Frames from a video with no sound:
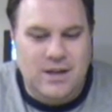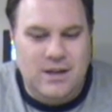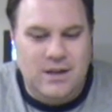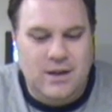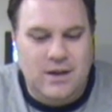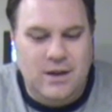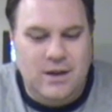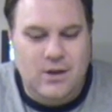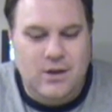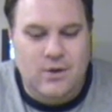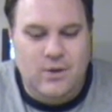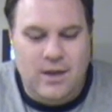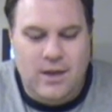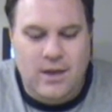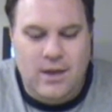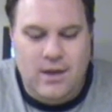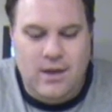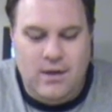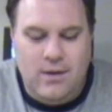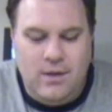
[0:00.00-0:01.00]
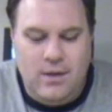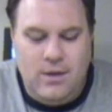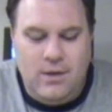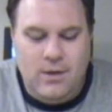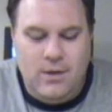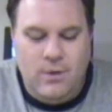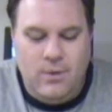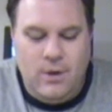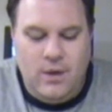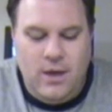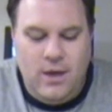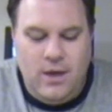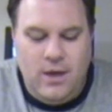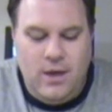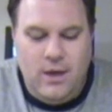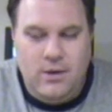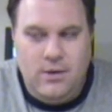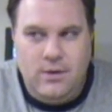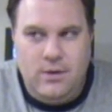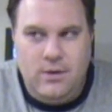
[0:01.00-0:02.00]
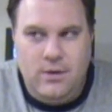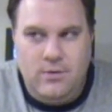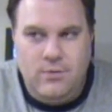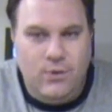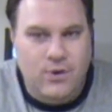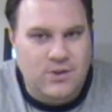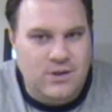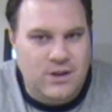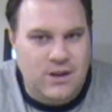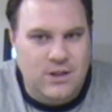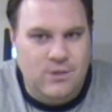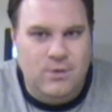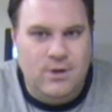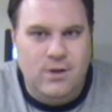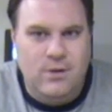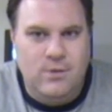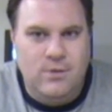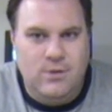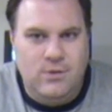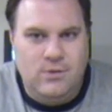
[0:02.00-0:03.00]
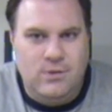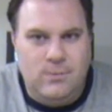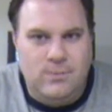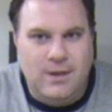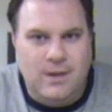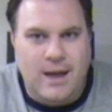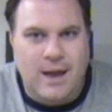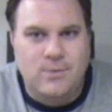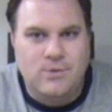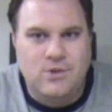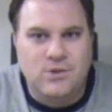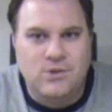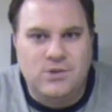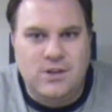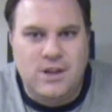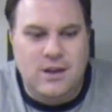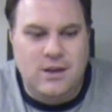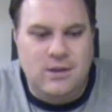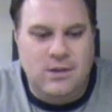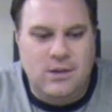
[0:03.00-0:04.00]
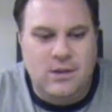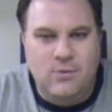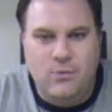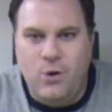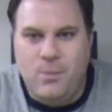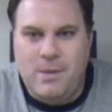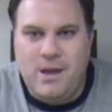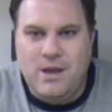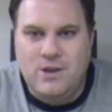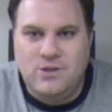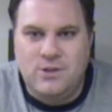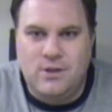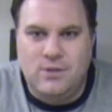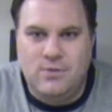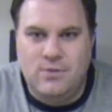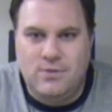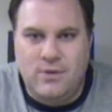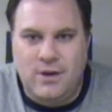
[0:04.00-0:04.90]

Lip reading: That would be the key. But, in 1483,